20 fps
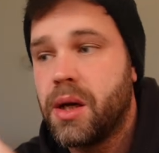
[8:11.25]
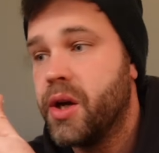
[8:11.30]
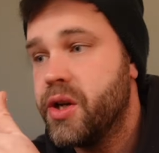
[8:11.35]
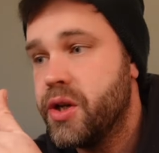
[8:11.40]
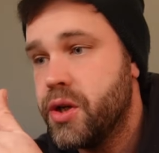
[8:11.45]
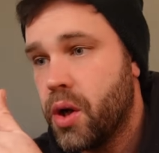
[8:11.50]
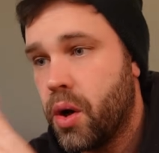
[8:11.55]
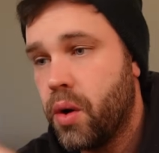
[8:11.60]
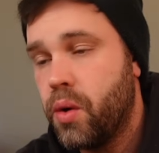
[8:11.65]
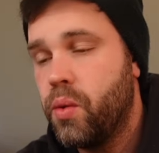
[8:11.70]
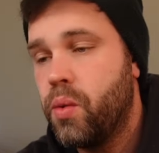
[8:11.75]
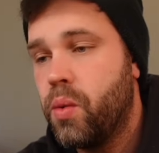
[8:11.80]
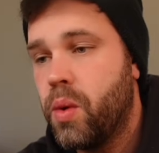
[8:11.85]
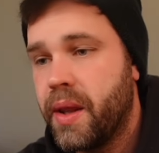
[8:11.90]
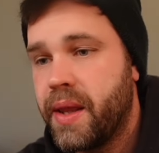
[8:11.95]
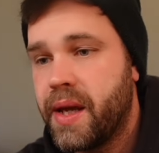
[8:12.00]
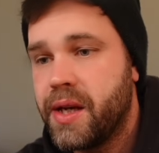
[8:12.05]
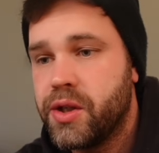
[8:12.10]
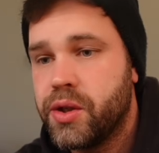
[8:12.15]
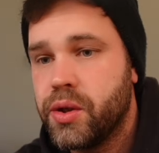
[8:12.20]
I know
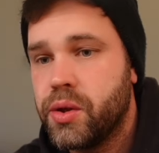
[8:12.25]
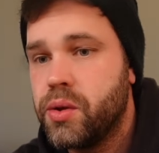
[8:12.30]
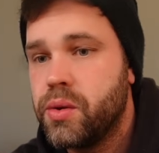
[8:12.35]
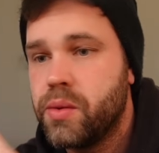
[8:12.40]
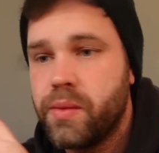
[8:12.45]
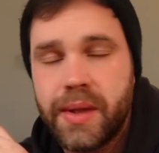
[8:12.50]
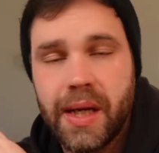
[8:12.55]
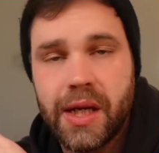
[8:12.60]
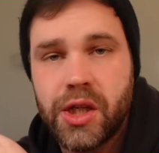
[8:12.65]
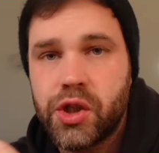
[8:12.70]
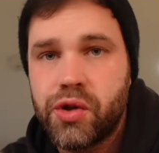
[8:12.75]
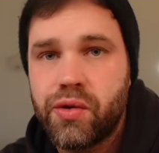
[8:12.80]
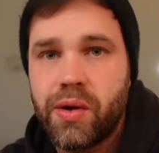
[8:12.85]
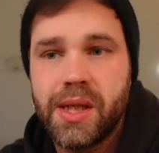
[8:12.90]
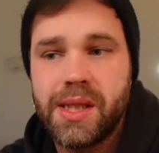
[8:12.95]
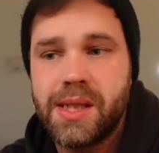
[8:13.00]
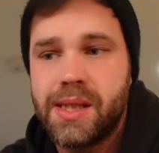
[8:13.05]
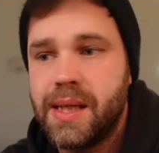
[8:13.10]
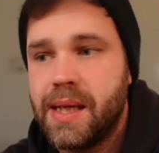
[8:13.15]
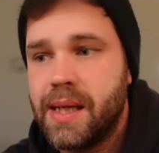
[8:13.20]
what they do. They're
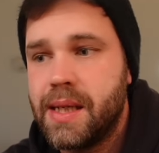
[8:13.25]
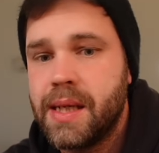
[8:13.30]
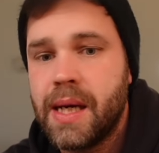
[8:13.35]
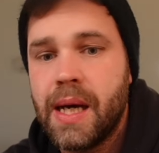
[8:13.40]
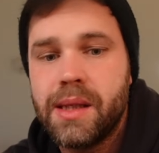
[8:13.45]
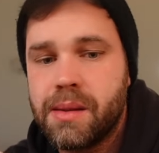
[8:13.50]
trusted.